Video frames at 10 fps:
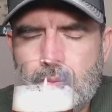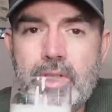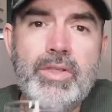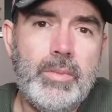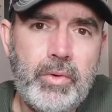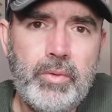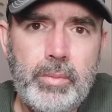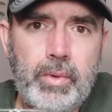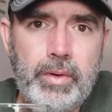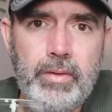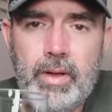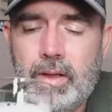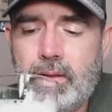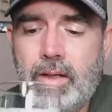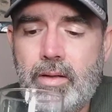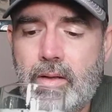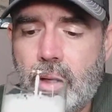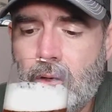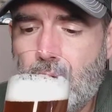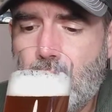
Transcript: which is the most important thing at the end of the day.